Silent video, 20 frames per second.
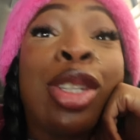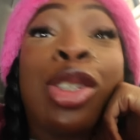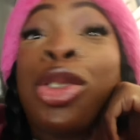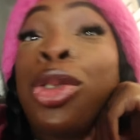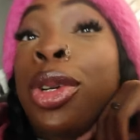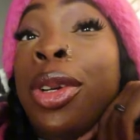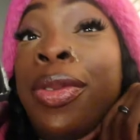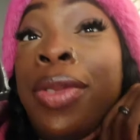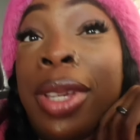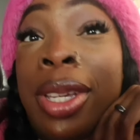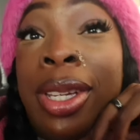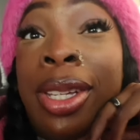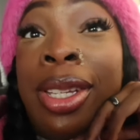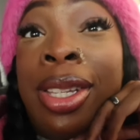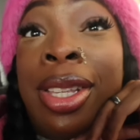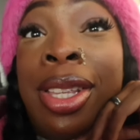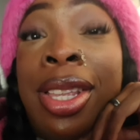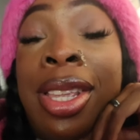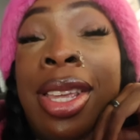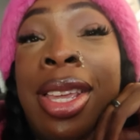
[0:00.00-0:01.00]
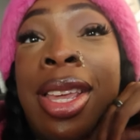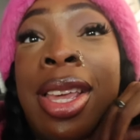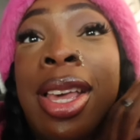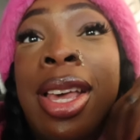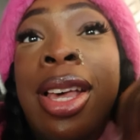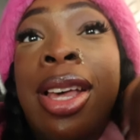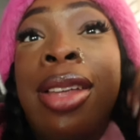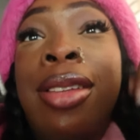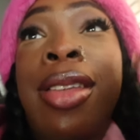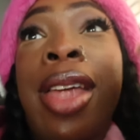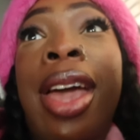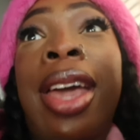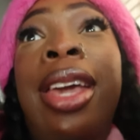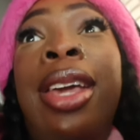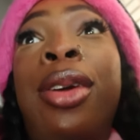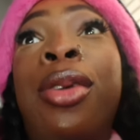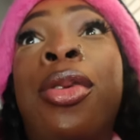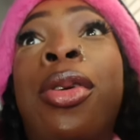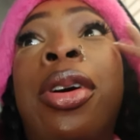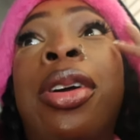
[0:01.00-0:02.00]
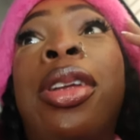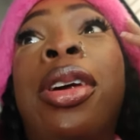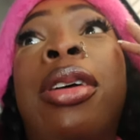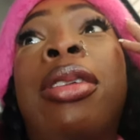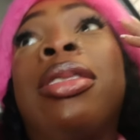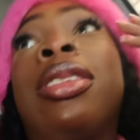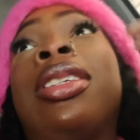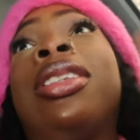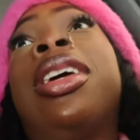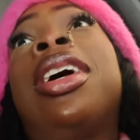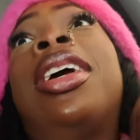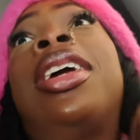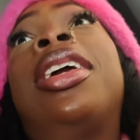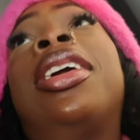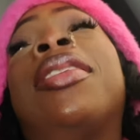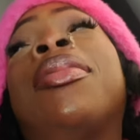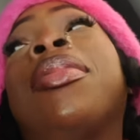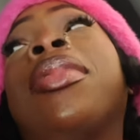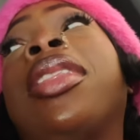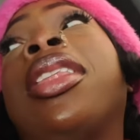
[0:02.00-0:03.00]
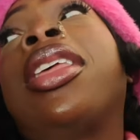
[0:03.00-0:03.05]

trivia night going on tonight.